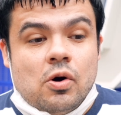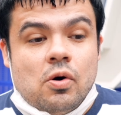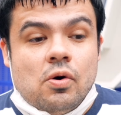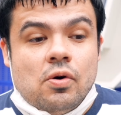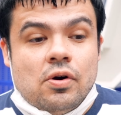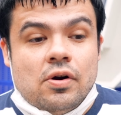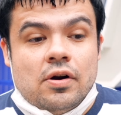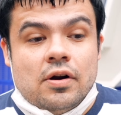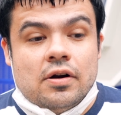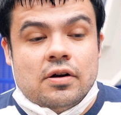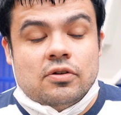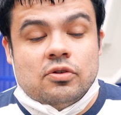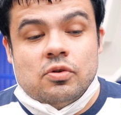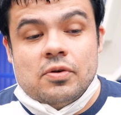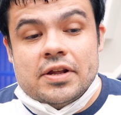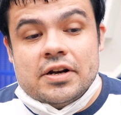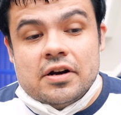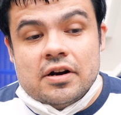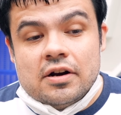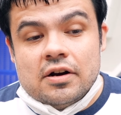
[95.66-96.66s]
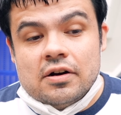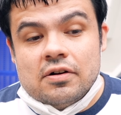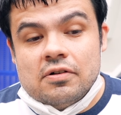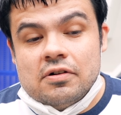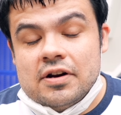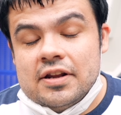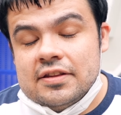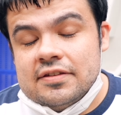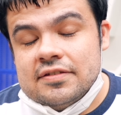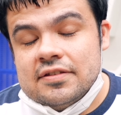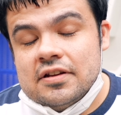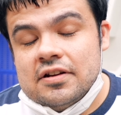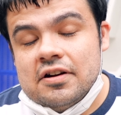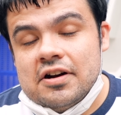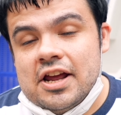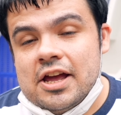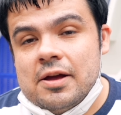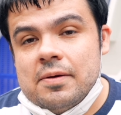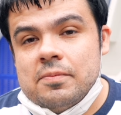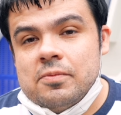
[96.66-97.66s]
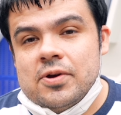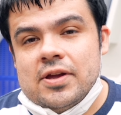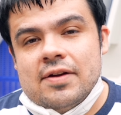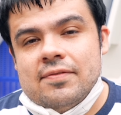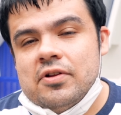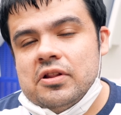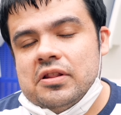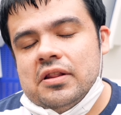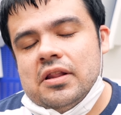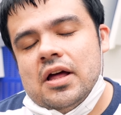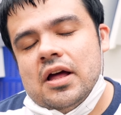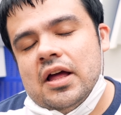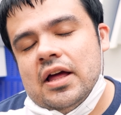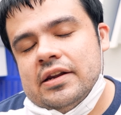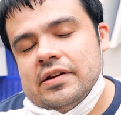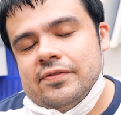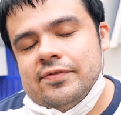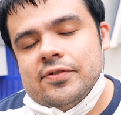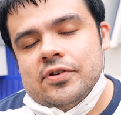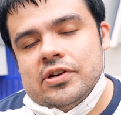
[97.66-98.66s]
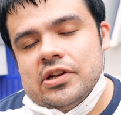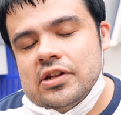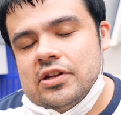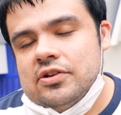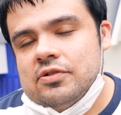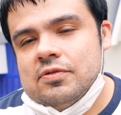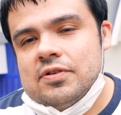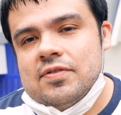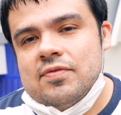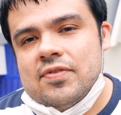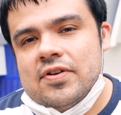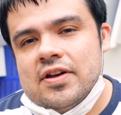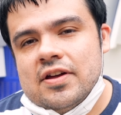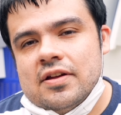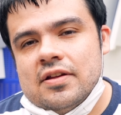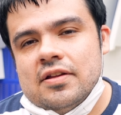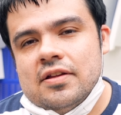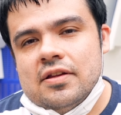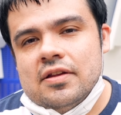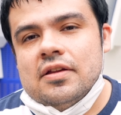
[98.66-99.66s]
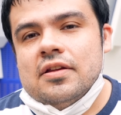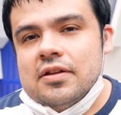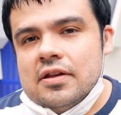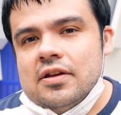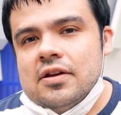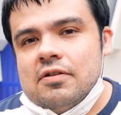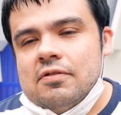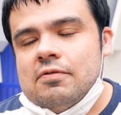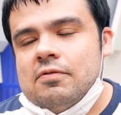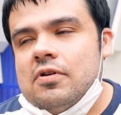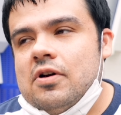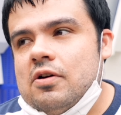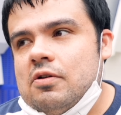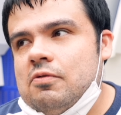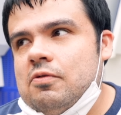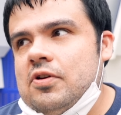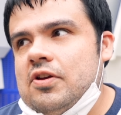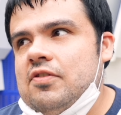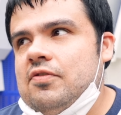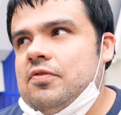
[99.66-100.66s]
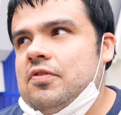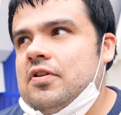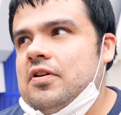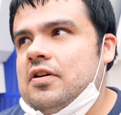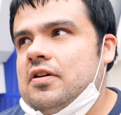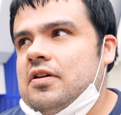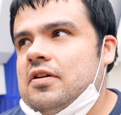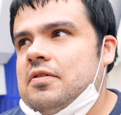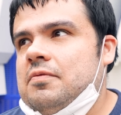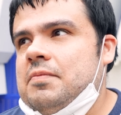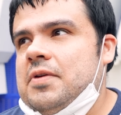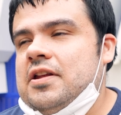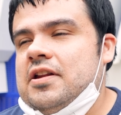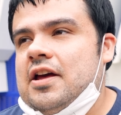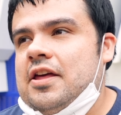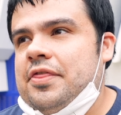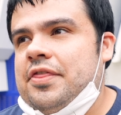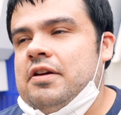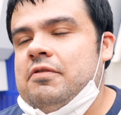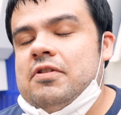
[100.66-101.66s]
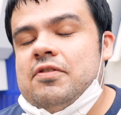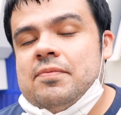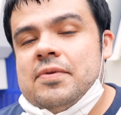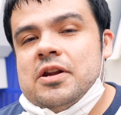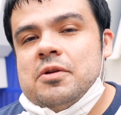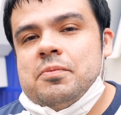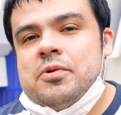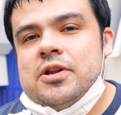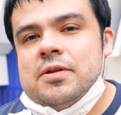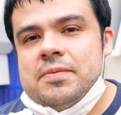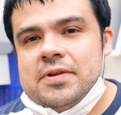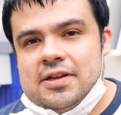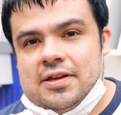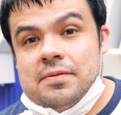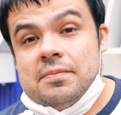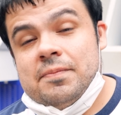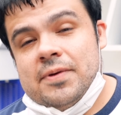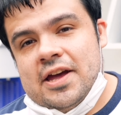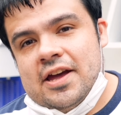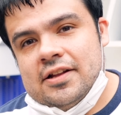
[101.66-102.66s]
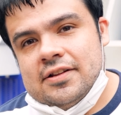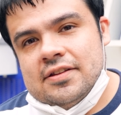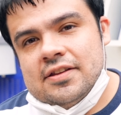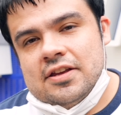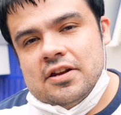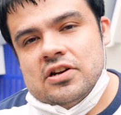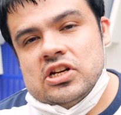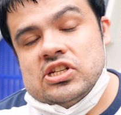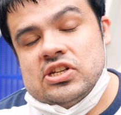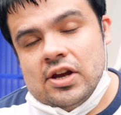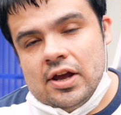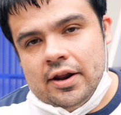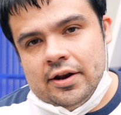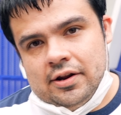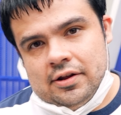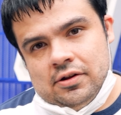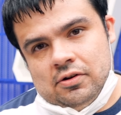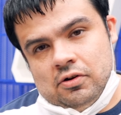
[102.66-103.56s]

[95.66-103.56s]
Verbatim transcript: or Twitter or Instagram. We have a lot of footage. We've uh, we've uh, made I think we've made a pretty big impact here in China.